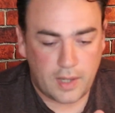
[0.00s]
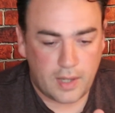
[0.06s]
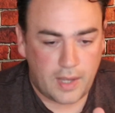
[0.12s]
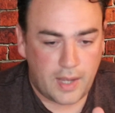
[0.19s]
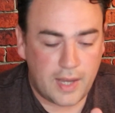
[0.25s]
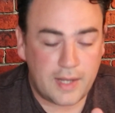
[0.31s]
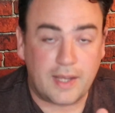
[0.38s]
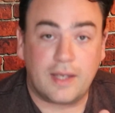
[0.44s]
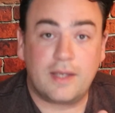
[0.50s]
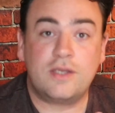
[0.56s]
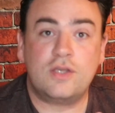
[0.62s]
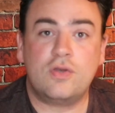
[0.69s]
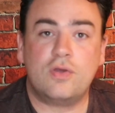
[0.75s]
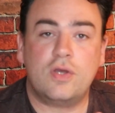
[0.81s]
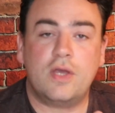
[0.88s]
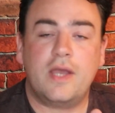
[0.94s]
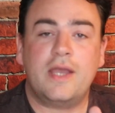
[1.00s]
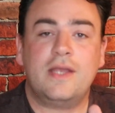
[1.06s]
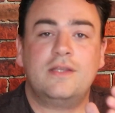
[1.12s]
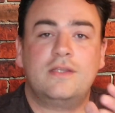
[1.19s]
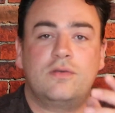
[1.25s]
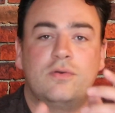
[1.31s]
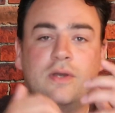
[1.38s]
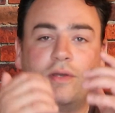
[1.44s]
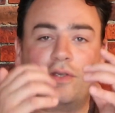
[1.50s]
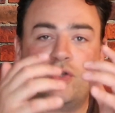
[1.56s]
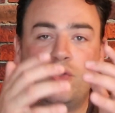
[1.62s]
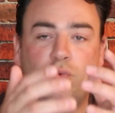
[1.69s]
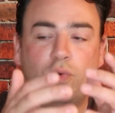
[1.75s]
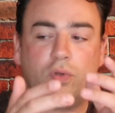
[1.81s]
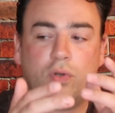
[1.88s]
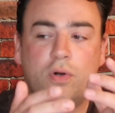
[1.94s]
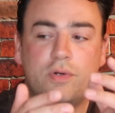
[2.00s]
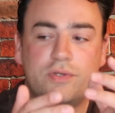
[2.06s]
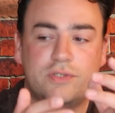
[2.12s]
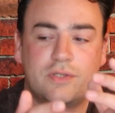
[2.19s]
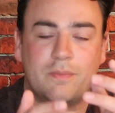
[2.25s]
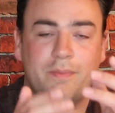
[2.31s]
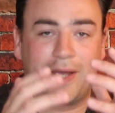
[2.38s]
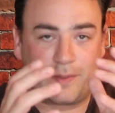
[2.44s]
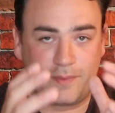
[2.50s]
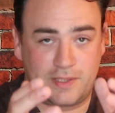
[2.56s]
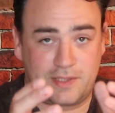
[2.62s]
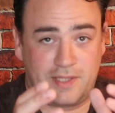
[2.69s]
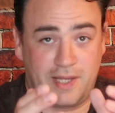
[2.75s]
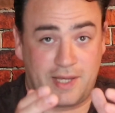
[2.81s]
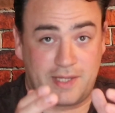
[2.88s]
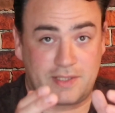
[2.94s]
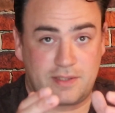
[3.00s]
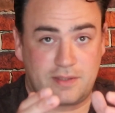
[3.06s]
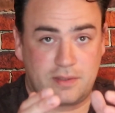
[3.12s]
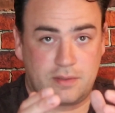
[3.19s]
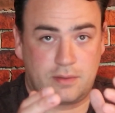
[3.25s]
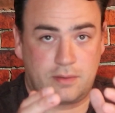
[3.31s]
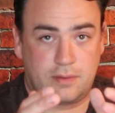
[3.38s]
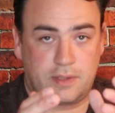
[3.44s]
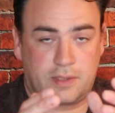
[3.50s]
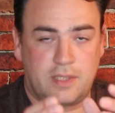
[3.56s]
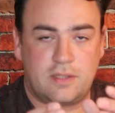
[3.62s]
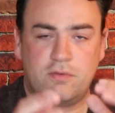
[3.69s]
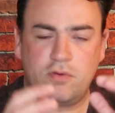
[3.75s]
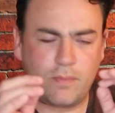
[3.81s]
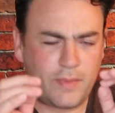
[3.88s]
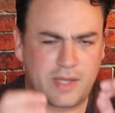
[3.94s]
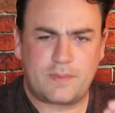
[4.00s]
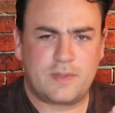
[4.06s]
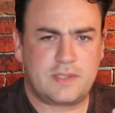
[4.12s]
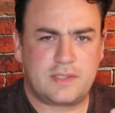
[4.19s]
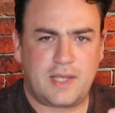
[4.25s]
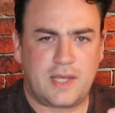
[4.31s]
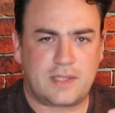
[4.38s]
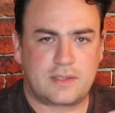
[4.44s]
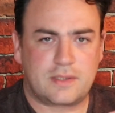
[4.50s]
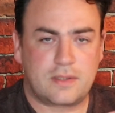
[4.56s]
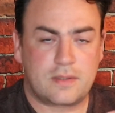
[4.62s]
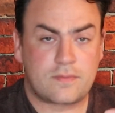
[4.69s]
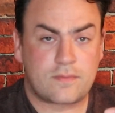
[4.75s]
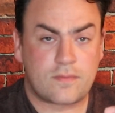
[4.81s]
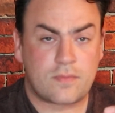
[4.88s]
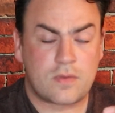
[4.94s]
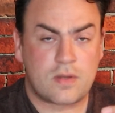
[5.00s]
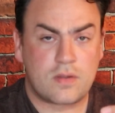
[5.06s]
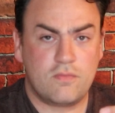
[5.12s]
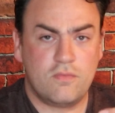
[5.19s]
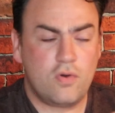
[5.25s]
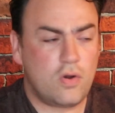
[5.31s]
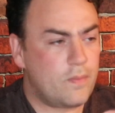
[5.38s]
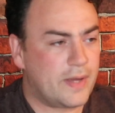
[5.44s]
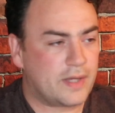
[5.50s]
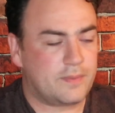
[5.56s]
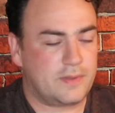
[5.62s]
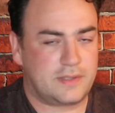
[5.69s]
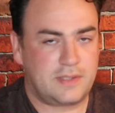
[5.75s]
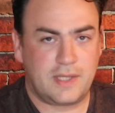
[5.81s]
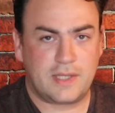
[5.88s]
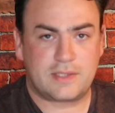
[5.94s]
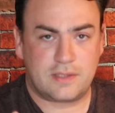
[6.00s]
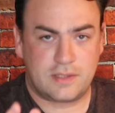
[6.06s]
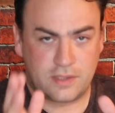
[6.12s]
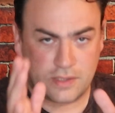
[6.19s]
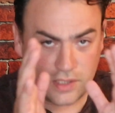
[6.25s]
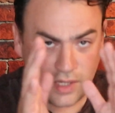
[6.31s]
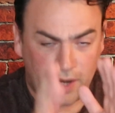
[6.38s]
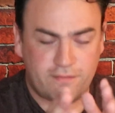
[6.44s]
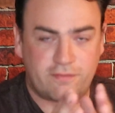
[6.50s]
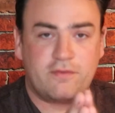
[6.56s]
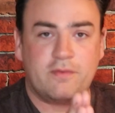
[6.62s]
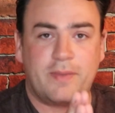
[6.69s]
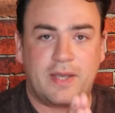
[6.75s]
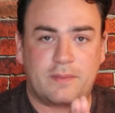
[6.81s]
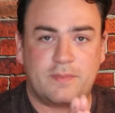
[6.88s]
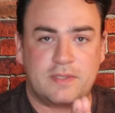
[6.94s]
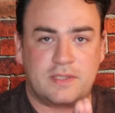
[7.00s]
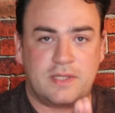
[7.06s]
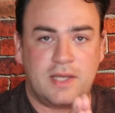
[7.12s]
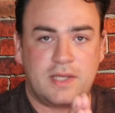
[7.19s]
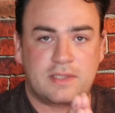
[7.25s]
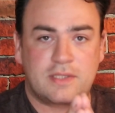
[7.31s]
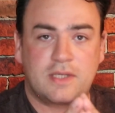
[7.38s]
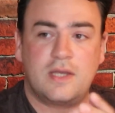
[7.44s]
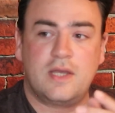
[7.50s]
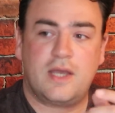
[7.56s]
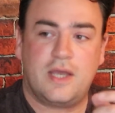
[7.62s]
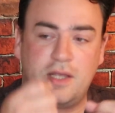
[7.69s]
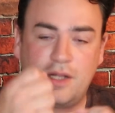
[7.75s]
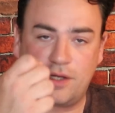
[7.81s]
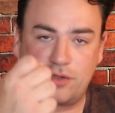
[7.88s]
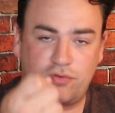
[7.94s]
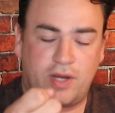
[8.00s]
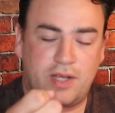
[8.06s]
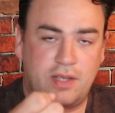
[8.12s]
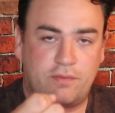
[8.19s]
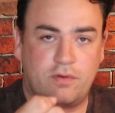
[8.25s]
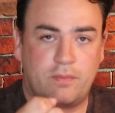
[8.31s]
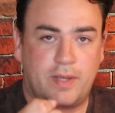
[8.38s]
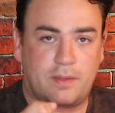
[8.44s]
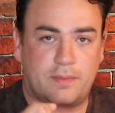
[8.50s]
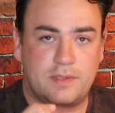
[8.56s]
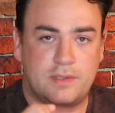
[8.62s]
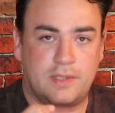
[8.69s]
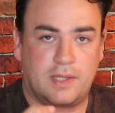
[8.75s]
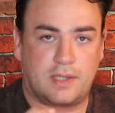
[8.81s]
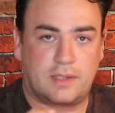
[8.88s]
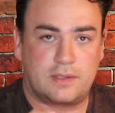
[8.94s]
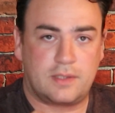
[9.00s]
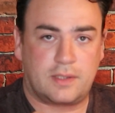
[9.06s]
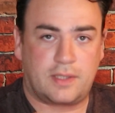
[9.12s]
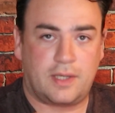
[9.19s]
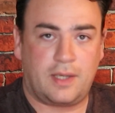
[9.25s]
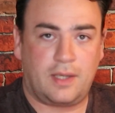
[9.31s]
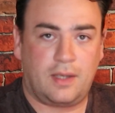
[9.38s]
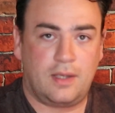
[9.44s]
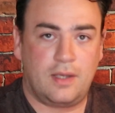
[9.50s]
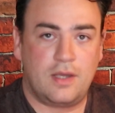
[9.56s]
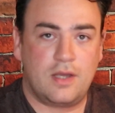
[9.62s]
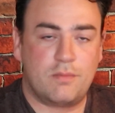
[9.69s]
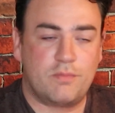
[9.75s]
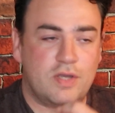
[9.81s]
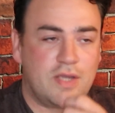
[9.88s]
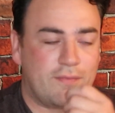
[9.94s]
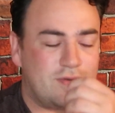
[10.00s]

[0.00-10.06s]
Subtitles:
you will also make mistakes. Okay, you will make mistakes. We all make mistakes. In life, we make mistakes. In our training, we'll make mistakes. Okay, but you have